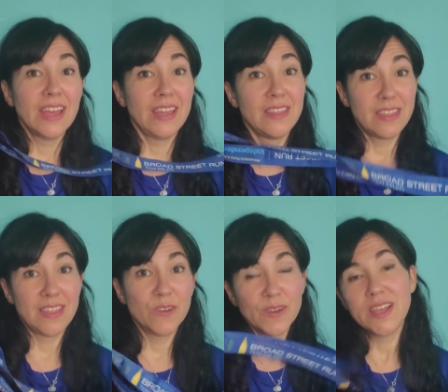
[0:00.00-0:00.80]
In
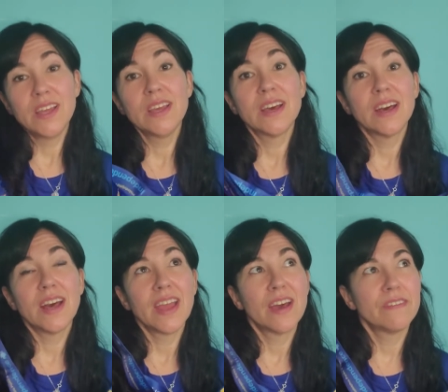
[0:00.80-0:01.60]
theory,
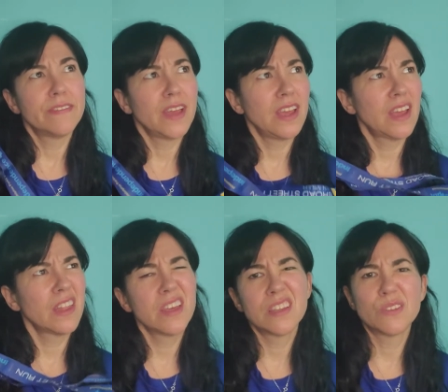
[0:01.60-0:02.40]
I have a, I
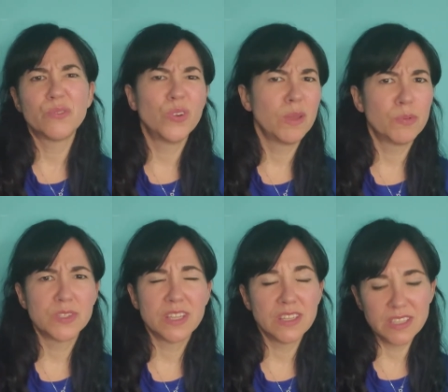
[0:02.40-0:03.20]
think it's a
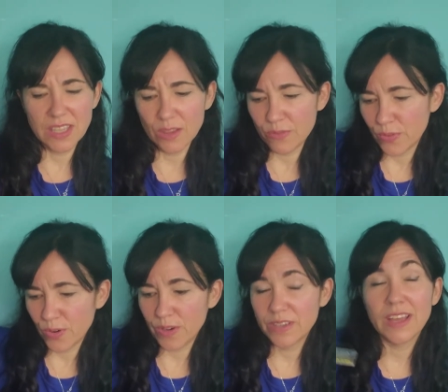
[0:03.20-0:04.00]
40% discount
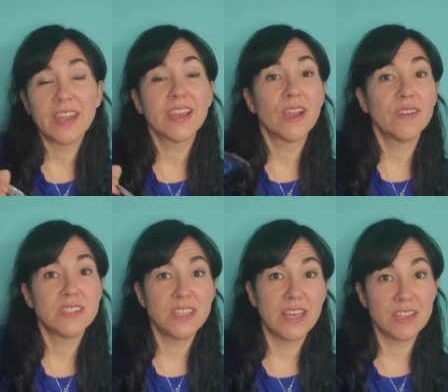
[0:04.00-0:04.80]
for, and a
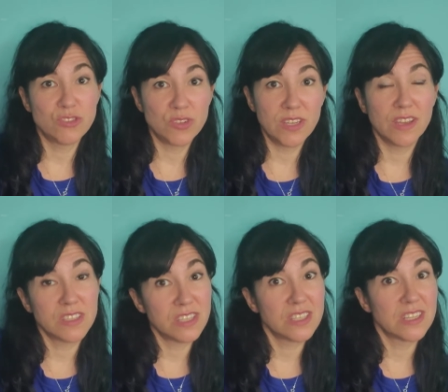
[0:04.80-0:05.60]
guaranteed entry, because
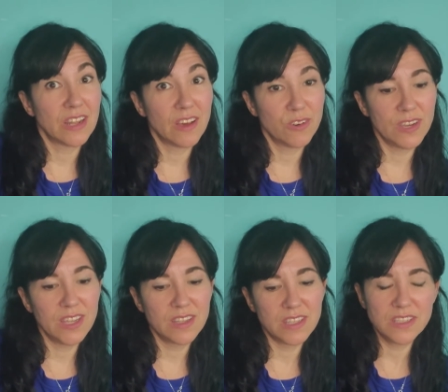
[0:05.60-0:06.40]
this is a
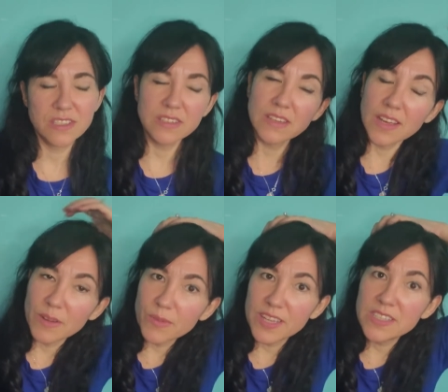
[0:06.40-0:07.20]
lottery, this
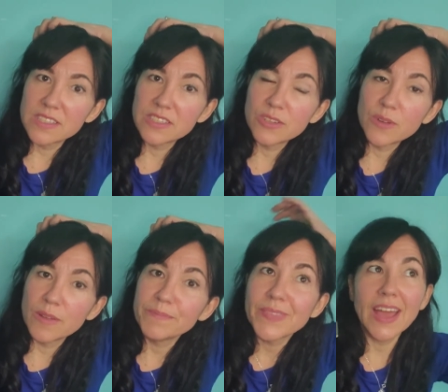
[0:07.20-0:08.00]
uh, race, so
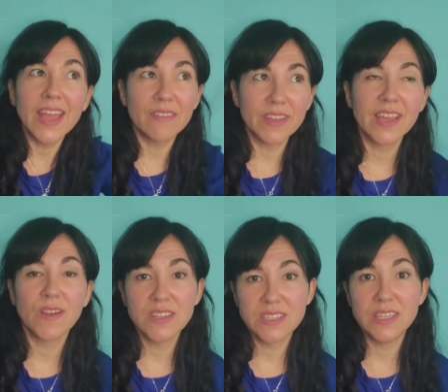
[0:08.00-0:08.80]
I have a
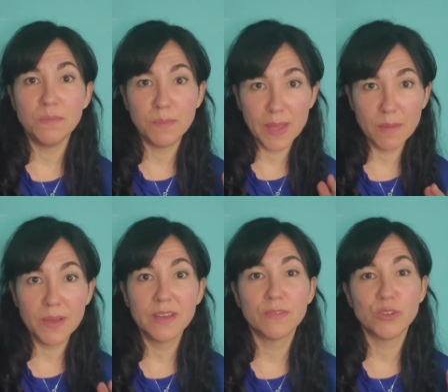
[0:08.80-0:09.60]
guaranteed
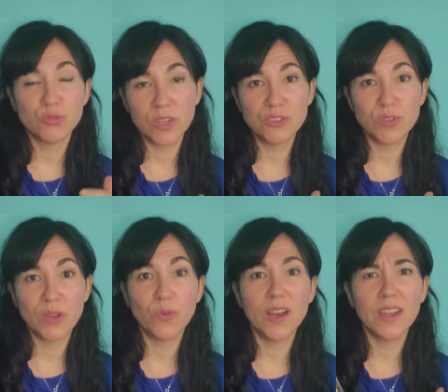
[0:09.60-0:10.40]
bid for
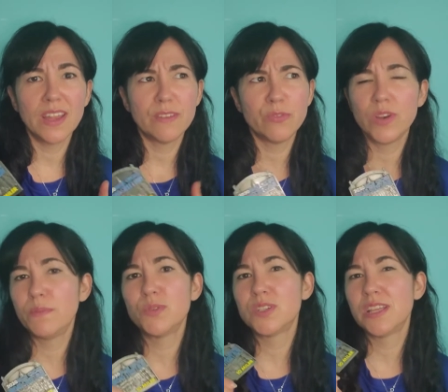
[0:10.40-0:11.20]
2021 and a 40%
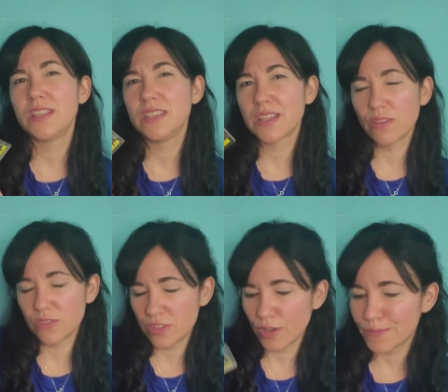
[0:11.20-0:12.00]

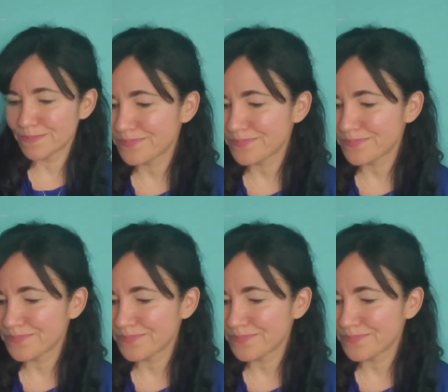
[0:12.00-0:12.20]
discount, so